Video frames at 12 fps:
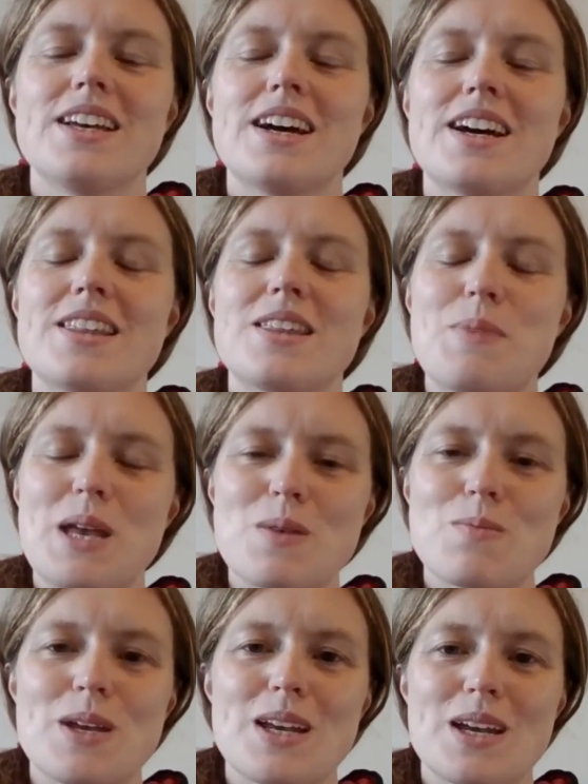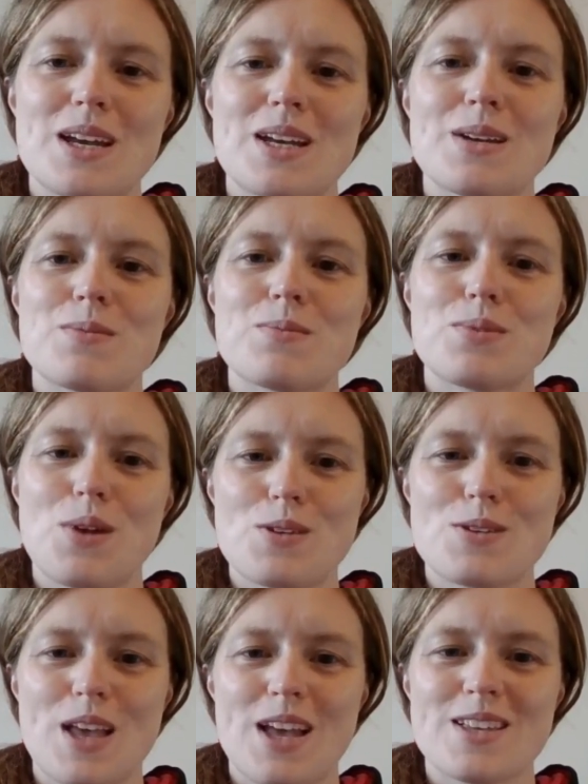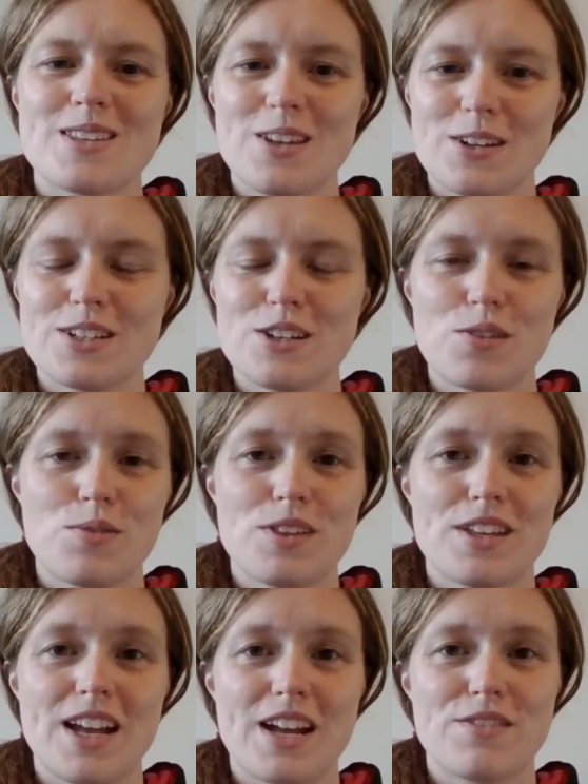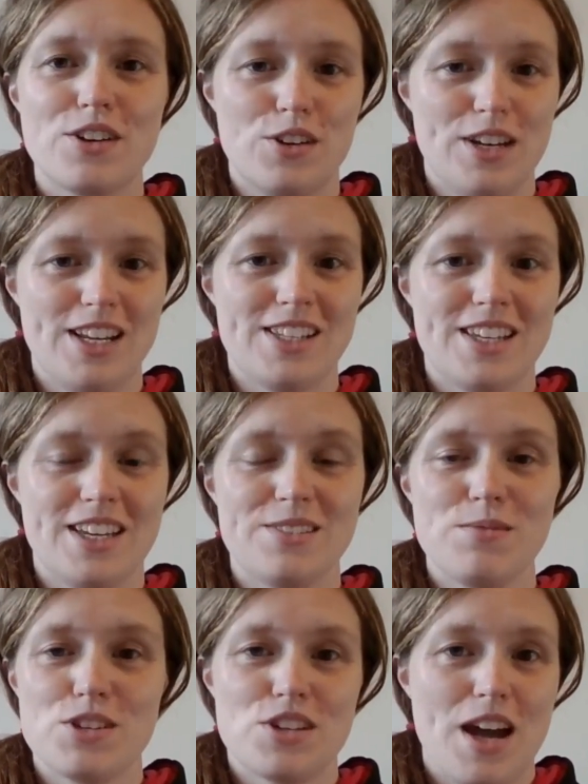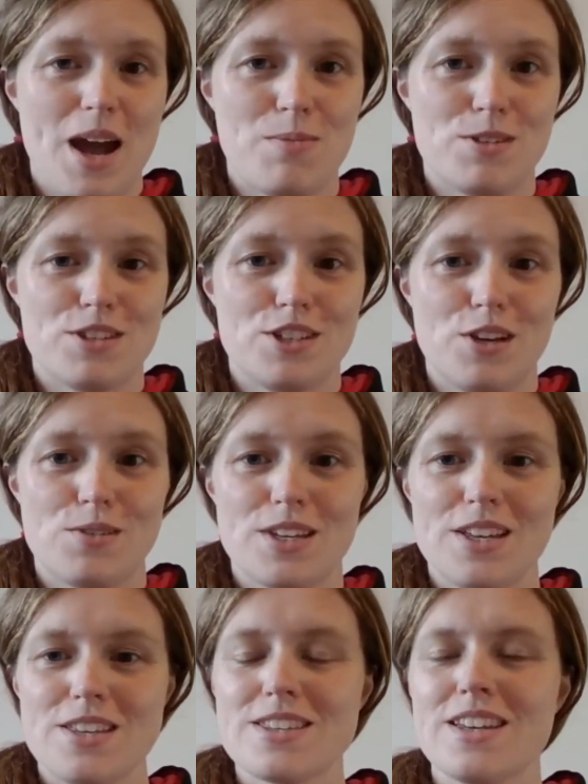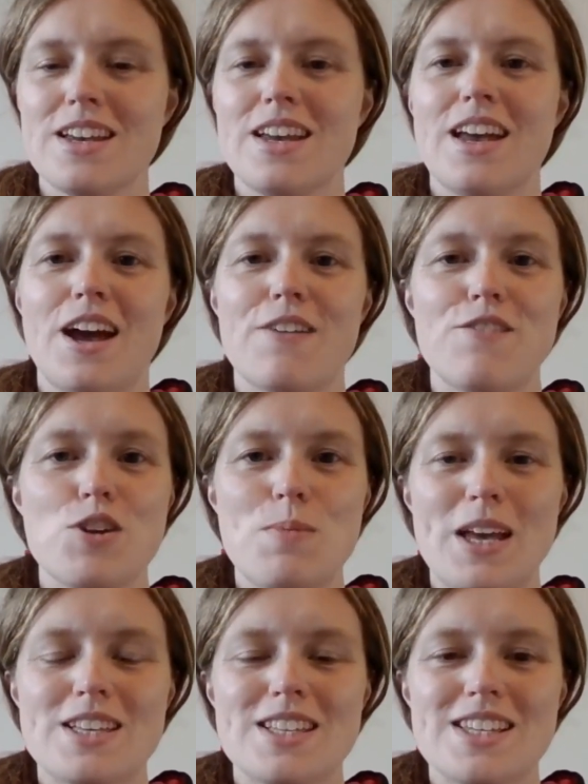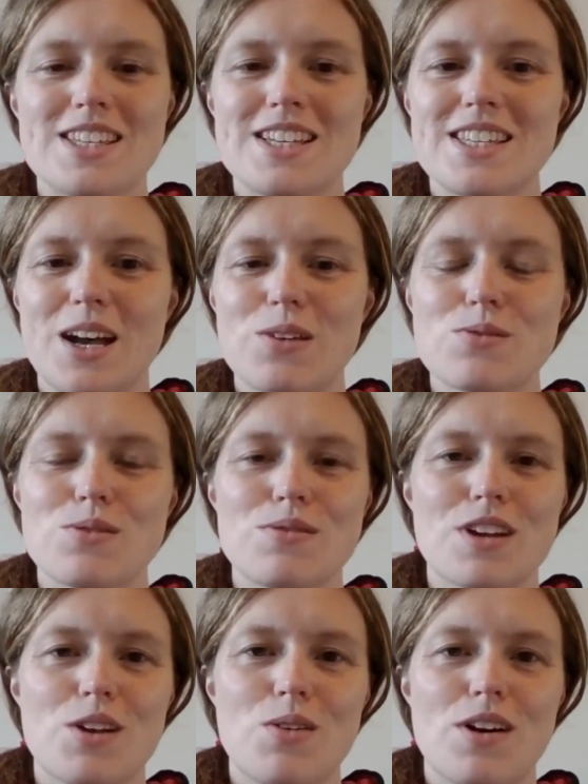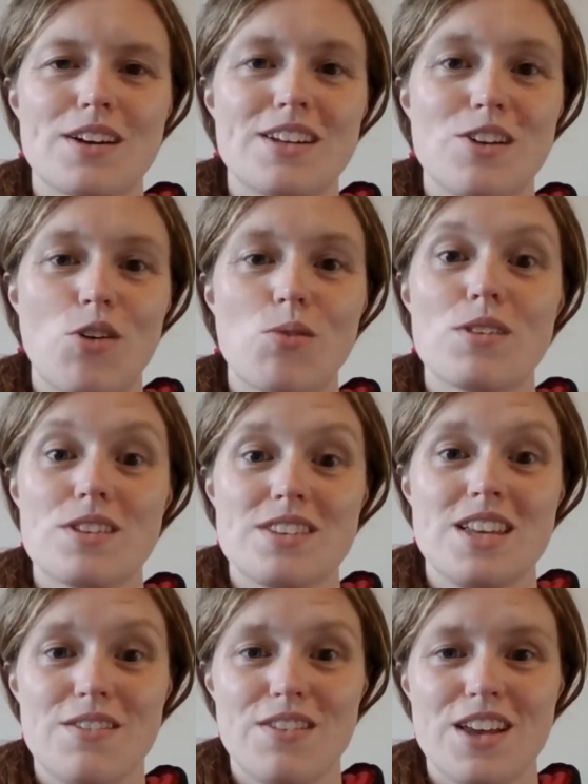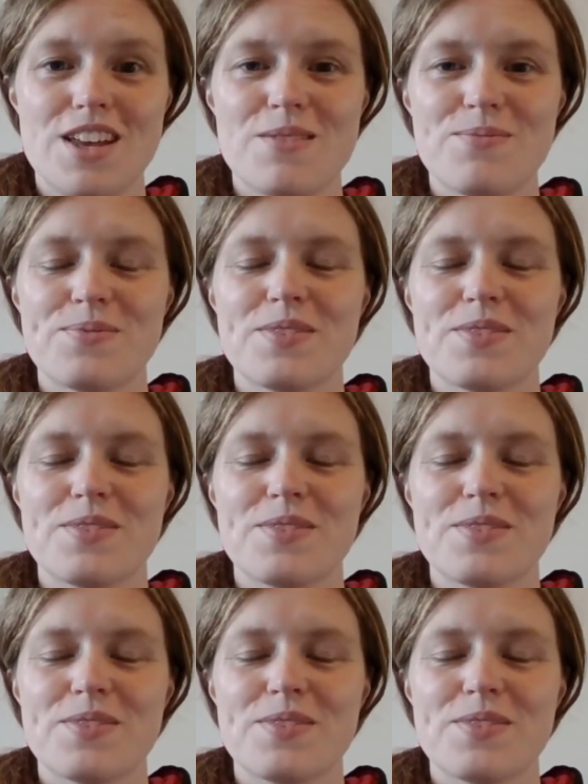The Pink Pig process started off with an advert on LinkedIn, which I happened to notice. A few basic details were required along with a CV.